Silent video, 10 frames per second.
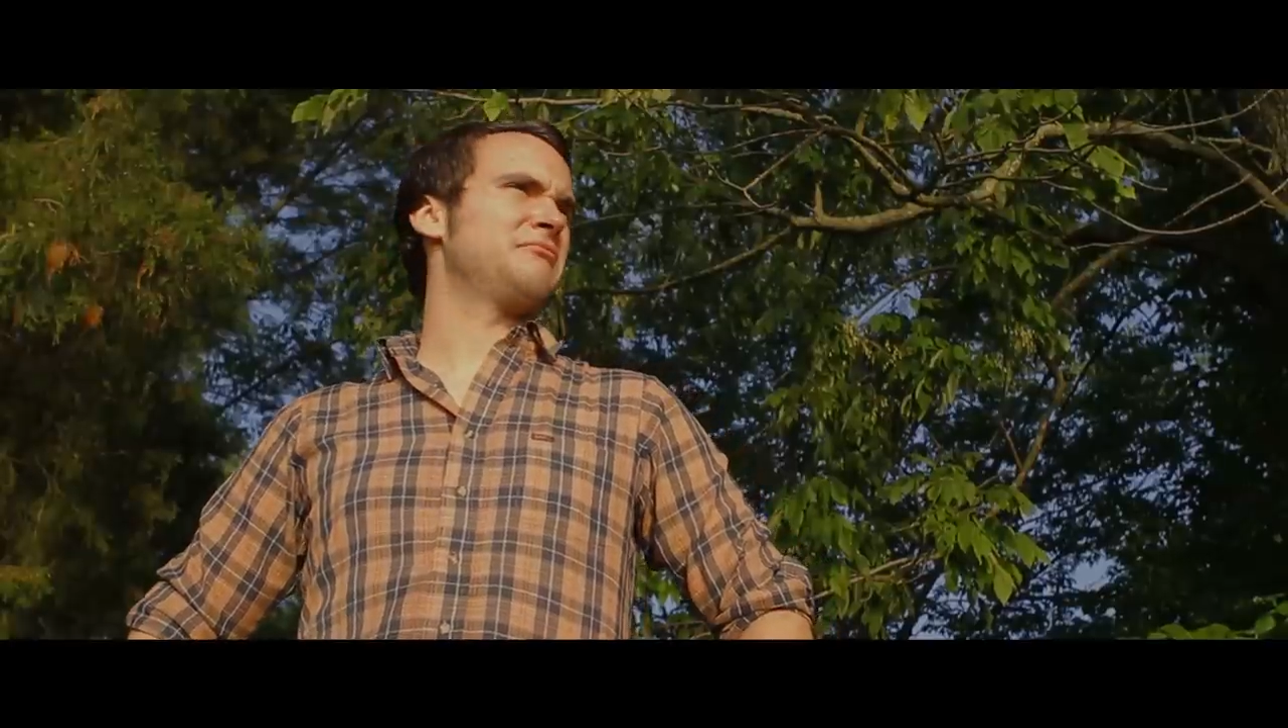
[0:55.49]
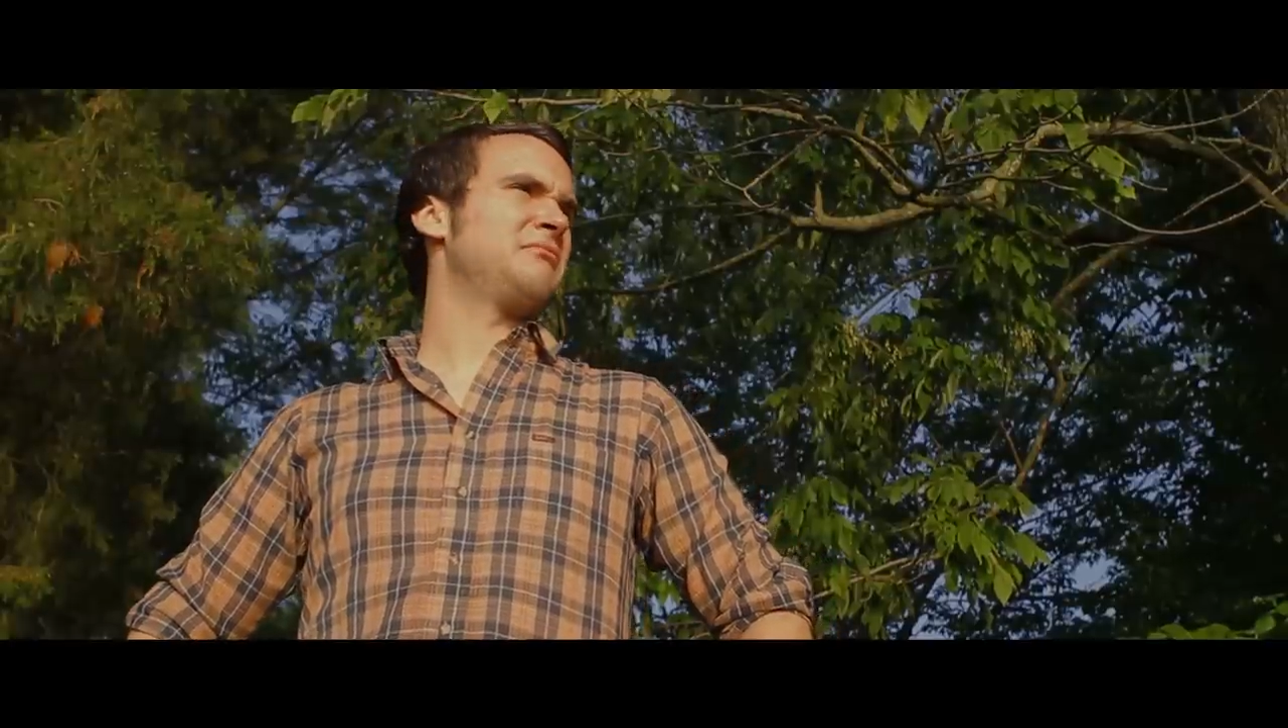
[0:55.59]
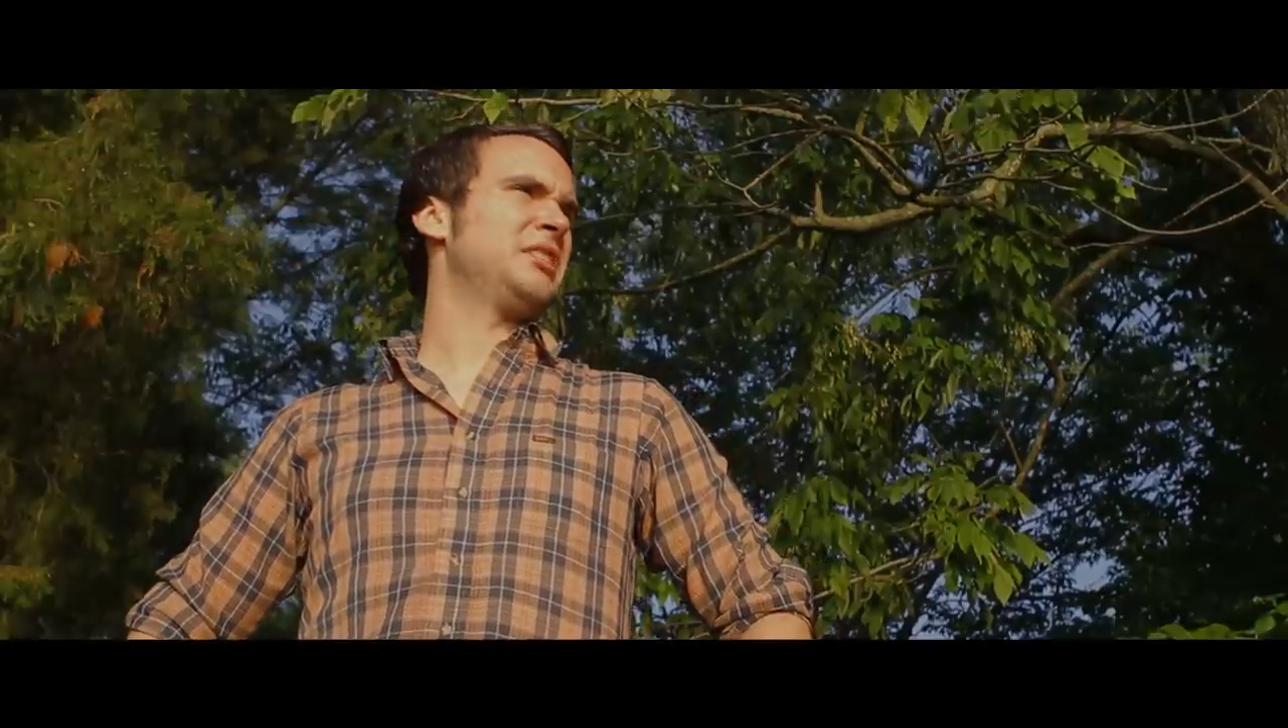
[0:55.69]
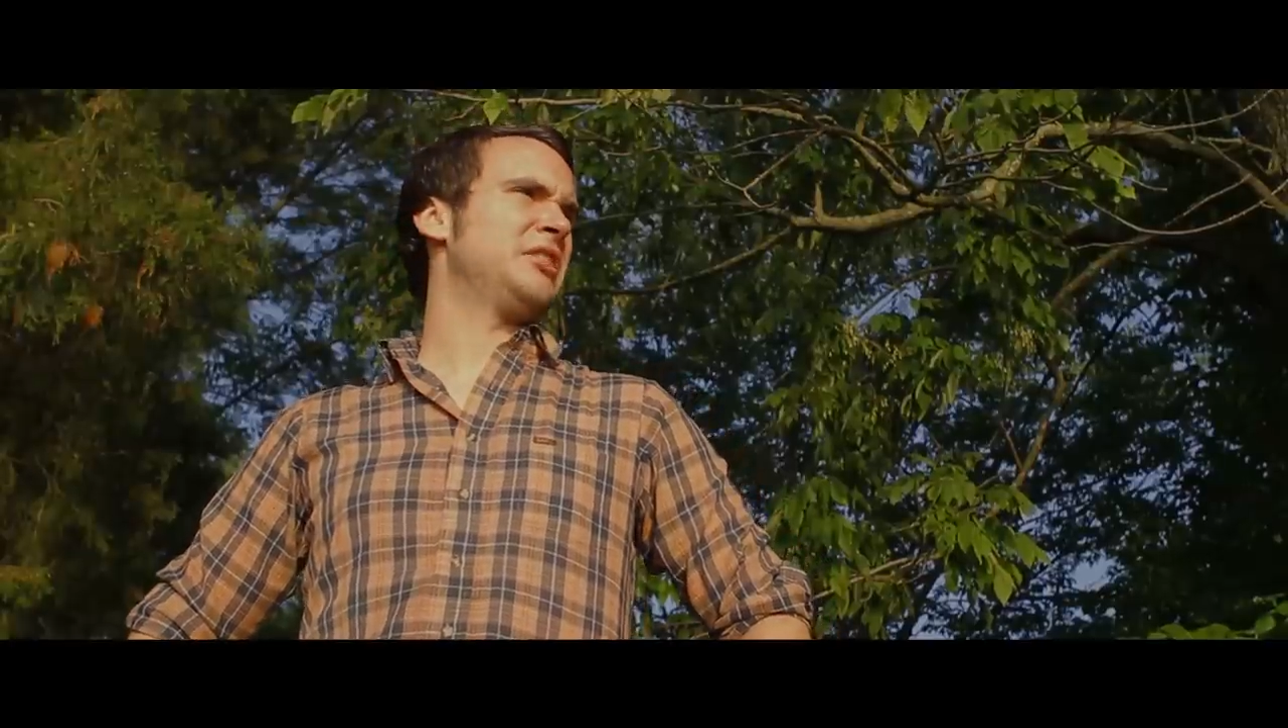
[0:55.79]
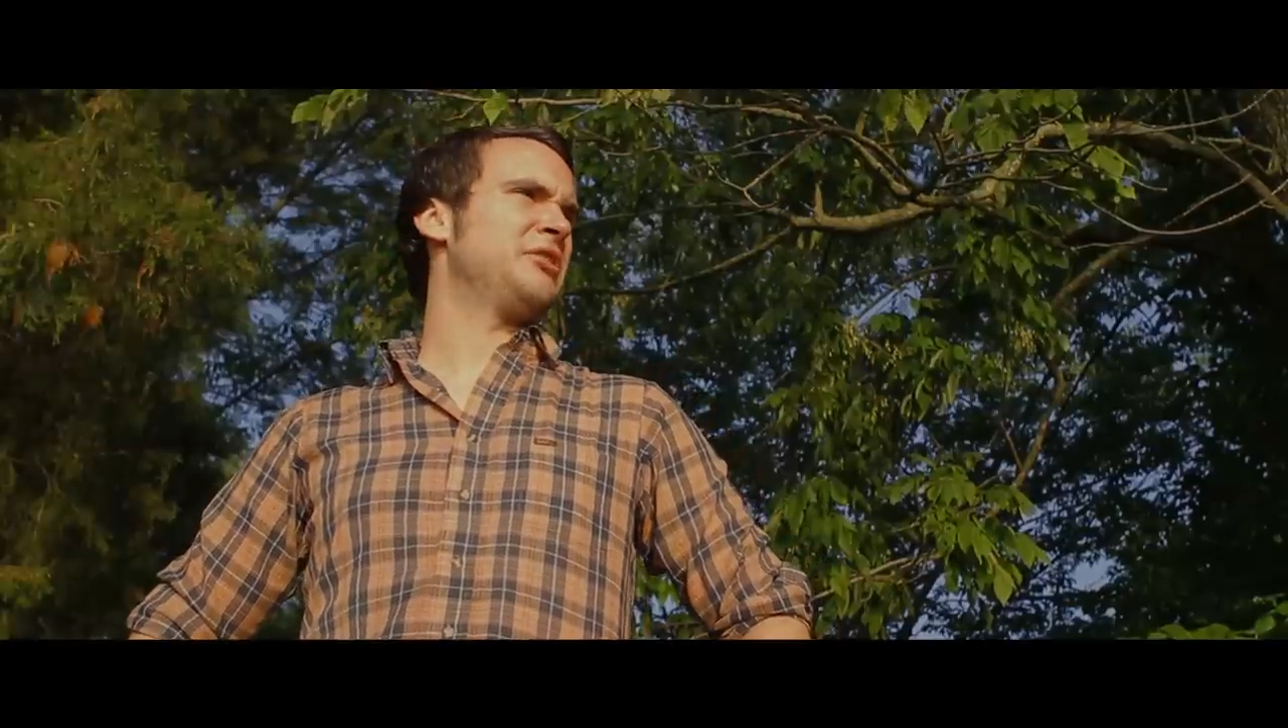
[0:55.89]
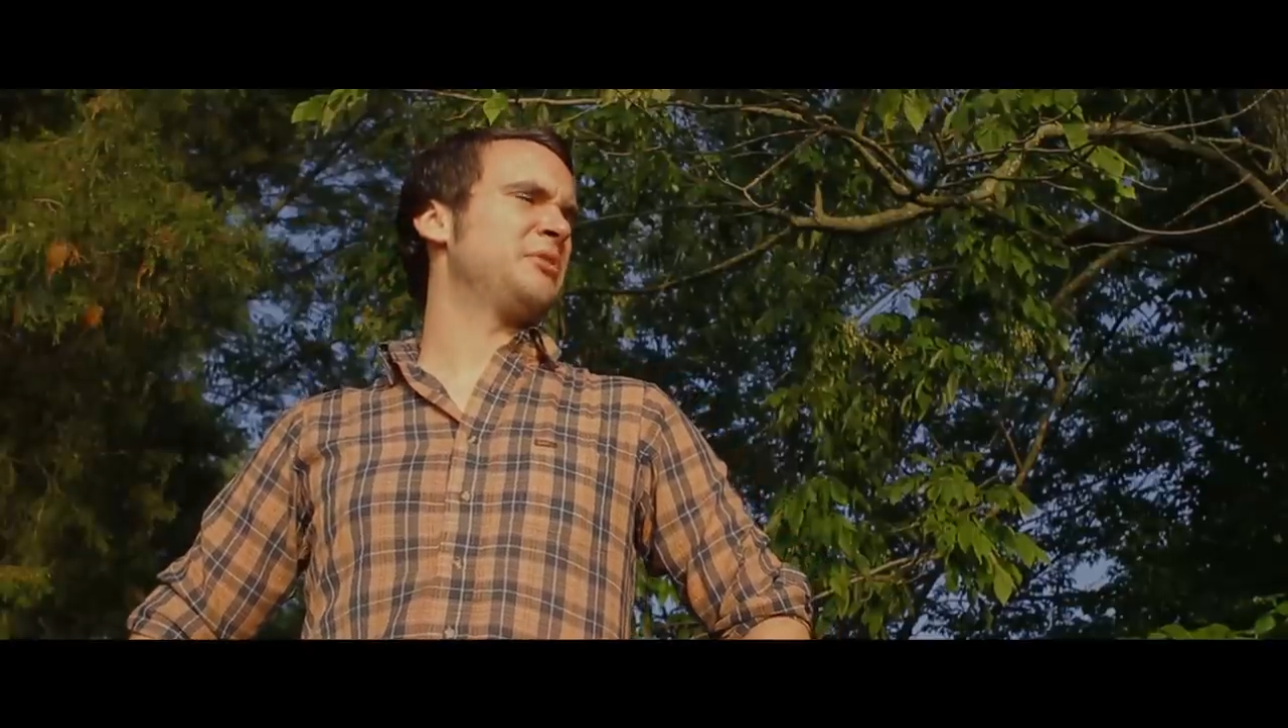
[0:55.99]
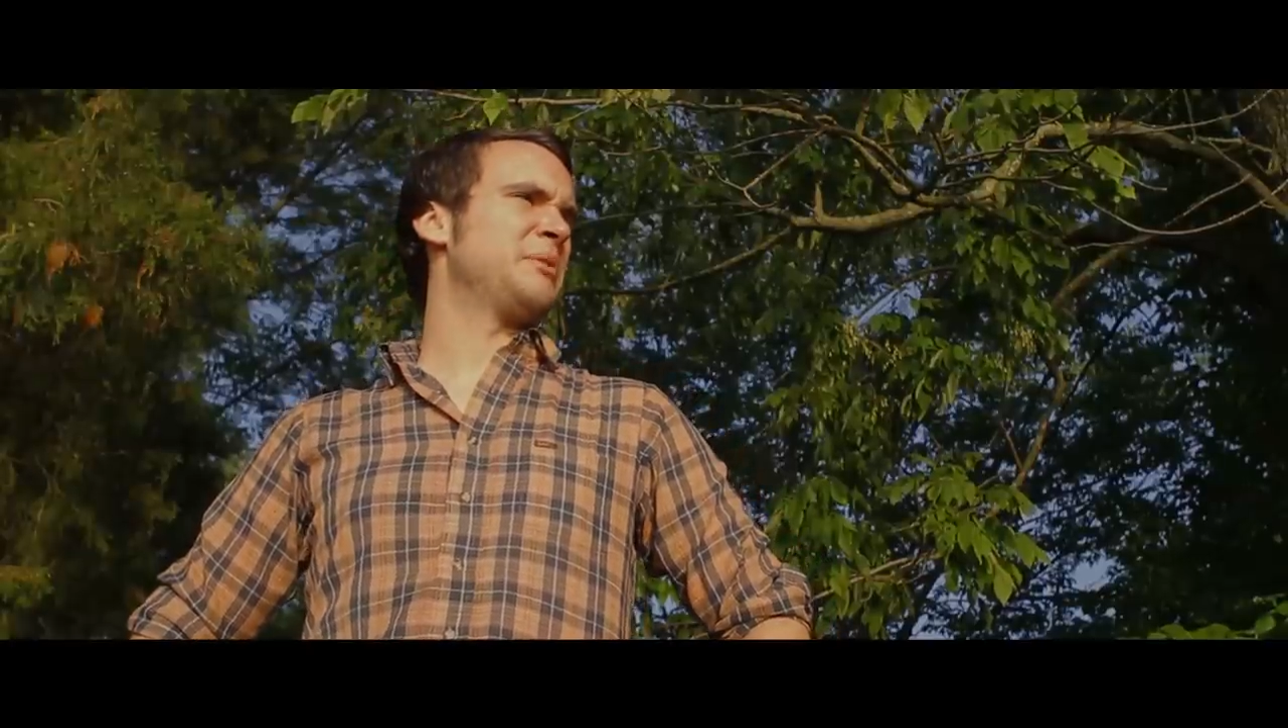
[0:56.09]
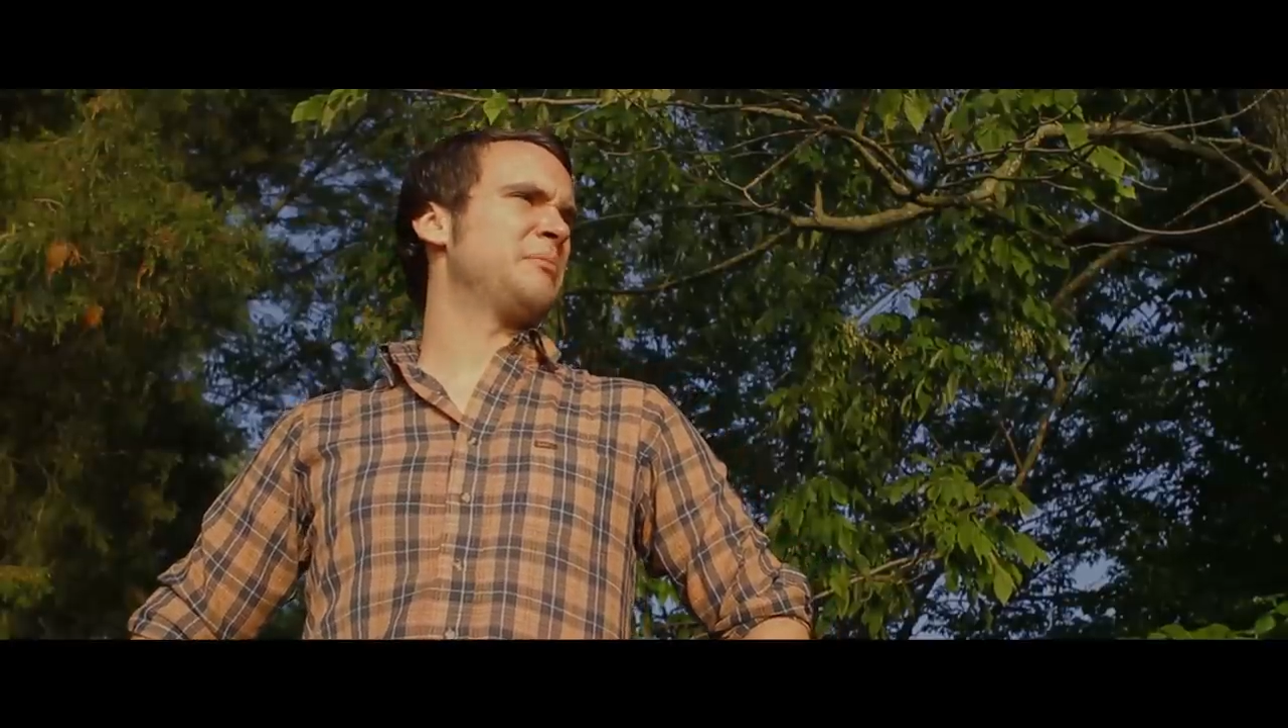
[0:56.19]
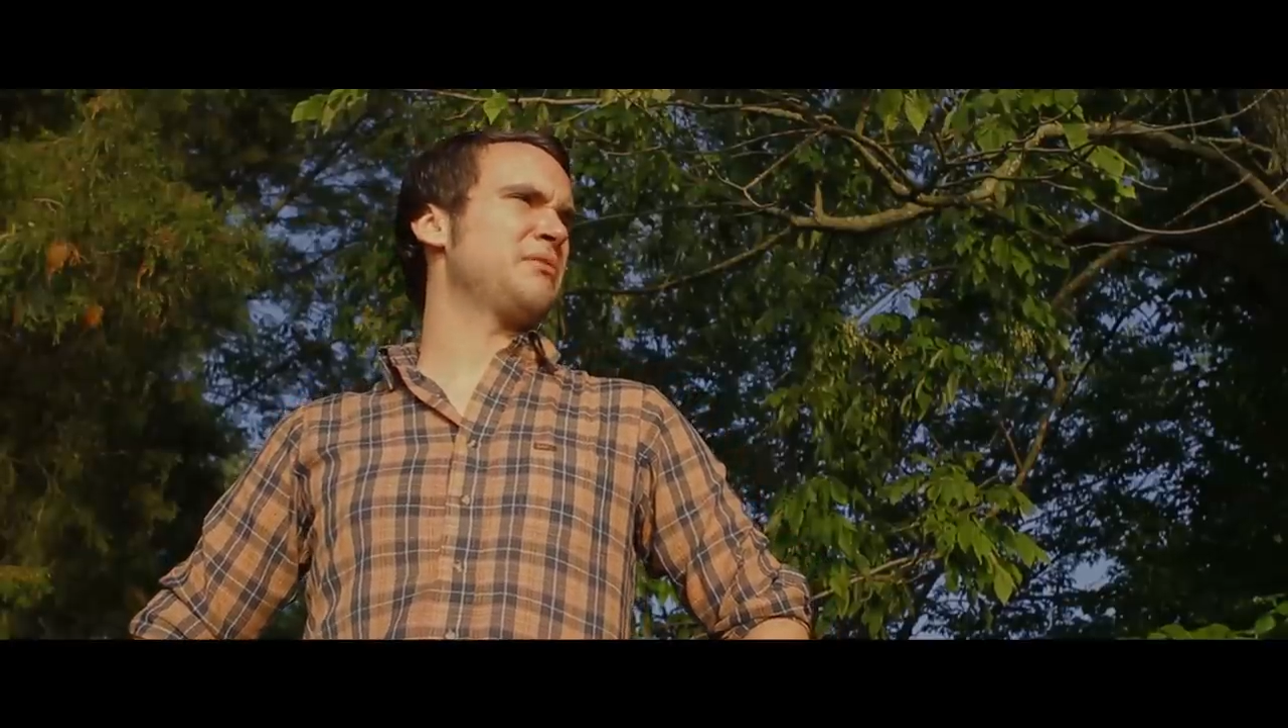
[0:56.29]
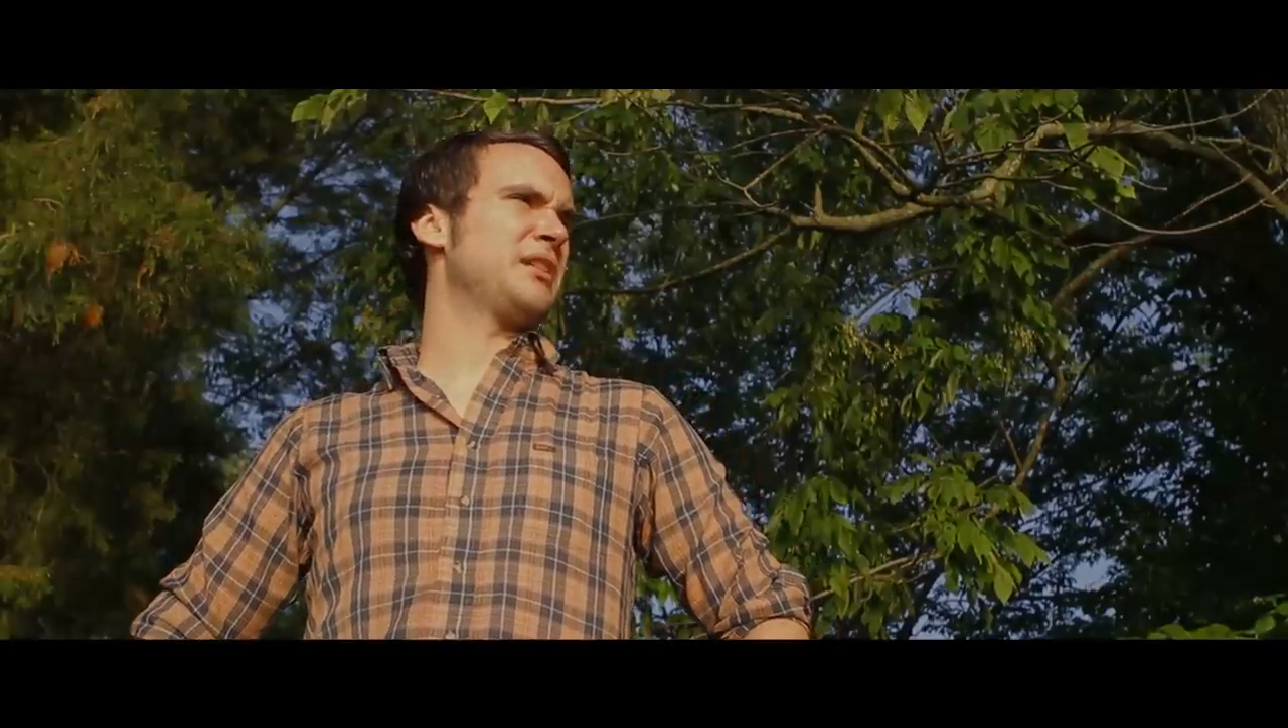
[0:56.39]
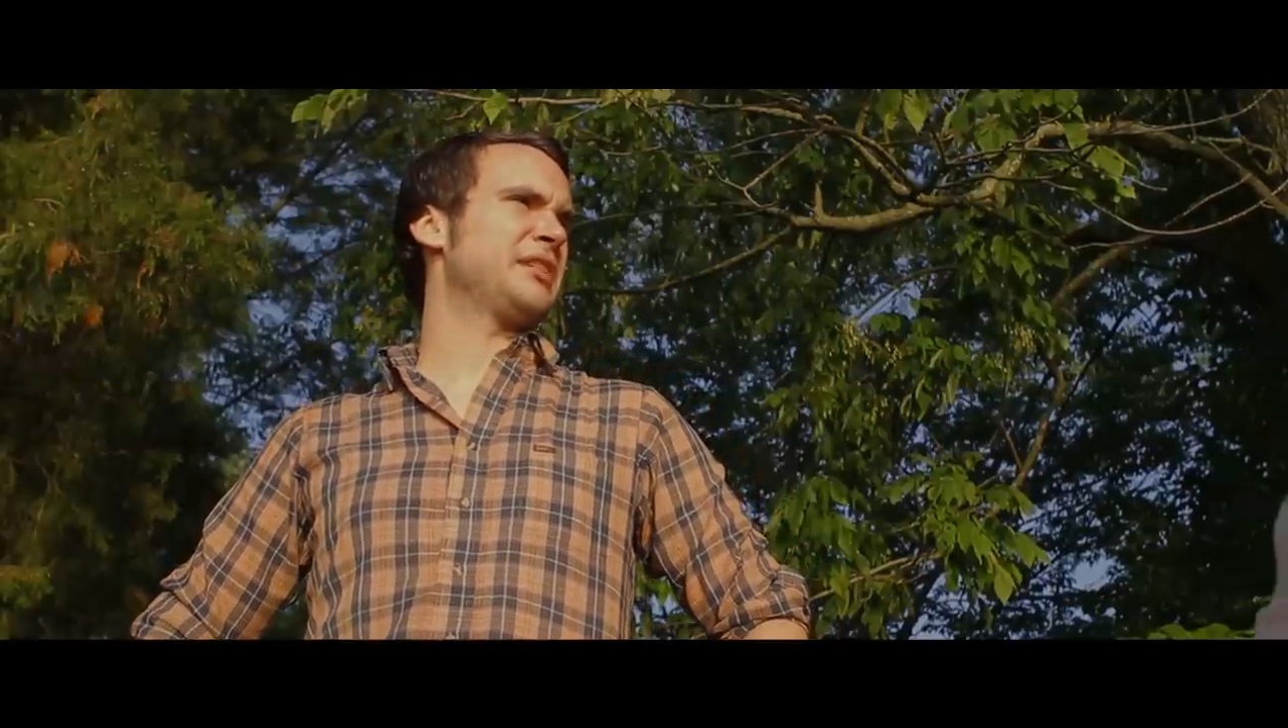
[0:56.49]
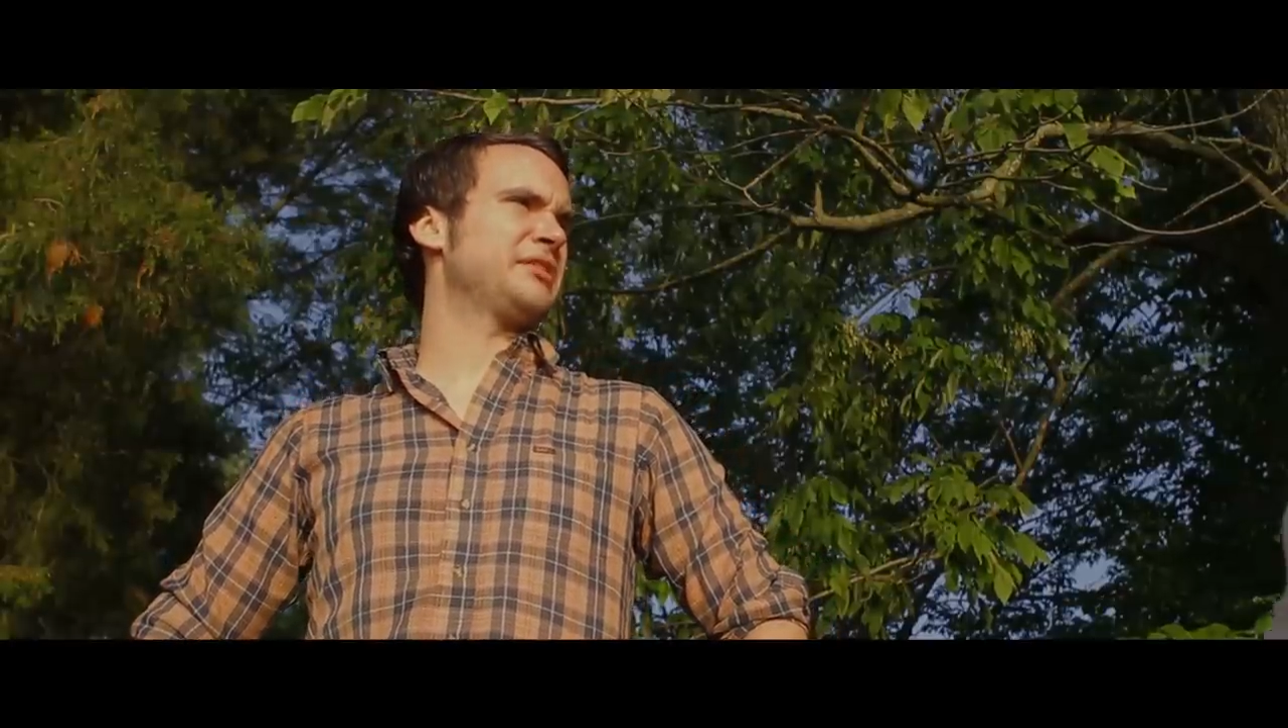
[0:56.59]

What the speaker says: here to impress,